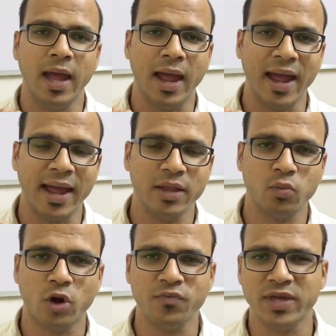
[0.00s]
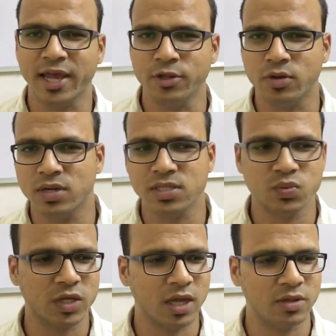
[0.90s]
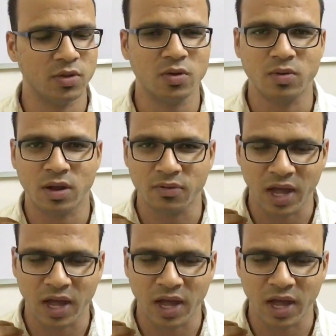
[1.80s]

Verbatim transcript: and what we can do is we can you know uh,